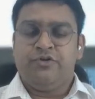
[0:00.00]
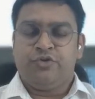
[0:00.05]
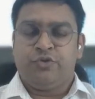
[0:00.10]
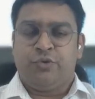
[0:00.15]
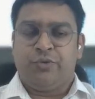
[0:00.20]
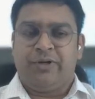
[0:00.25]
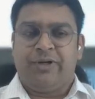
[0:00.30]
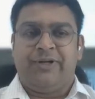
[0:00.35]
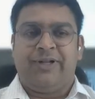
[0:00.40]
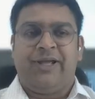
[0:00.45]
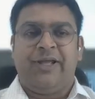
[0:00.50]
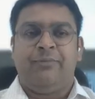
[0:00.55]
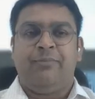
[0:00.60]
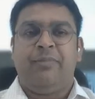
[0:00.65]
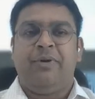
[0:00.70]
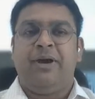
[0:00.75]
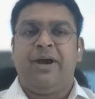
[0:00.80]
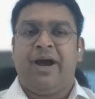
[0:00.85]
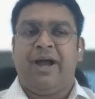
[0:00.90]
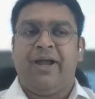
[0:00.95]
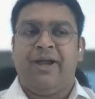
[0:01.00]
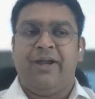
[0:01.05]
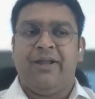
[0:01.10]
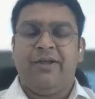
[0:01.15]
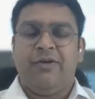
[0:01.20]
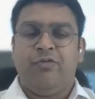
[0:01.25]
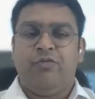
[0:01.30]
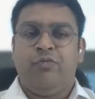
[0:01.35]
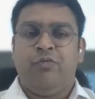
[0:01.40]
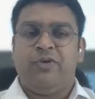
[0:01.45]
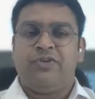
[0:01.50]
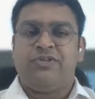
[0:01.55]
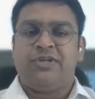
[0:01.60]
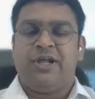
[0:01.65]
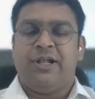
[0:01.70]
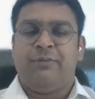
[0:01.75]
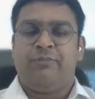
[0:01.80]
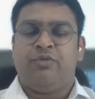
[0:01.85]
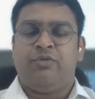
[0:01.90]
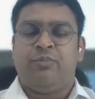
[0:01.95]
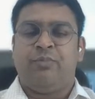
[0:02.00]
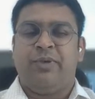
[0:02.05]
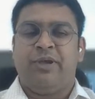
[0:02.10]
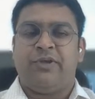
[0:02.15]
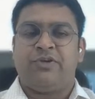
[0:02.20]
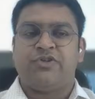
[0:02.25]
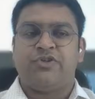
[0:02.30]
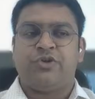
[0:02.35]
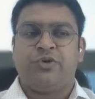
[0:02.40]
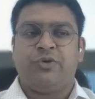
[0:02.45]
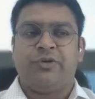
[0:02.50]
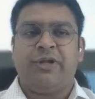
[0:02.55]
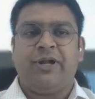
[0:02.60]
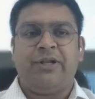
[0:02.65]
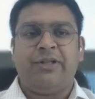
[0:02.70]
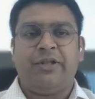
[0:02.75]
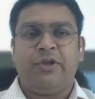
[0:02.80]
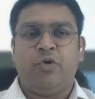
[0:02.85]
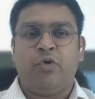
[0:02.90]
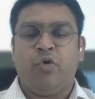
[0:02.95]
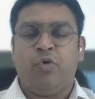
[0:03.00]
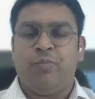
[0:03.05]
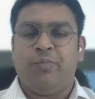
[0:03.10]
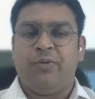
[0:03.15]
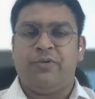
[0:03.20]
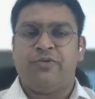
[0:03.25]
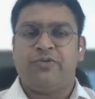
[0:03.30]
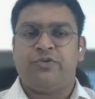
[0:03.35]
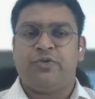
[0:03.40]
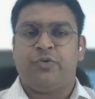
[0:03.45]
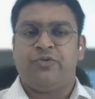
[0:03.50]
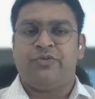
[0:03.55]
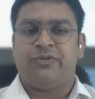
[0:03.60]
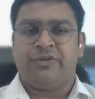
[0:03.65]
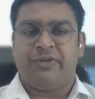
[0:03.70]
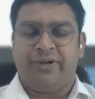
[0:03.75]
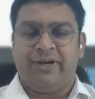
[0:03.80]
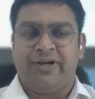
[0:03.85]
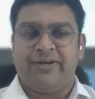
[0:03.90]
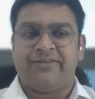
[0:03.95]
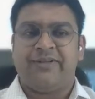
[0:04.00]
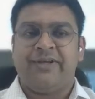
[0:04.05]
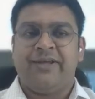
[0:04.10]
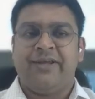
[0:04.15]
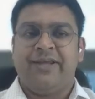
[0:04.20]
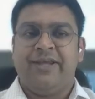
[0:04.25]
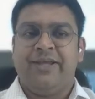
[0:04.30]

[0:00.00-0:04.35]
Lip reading: Sonatype Guide, which helps make sure that the open source threats,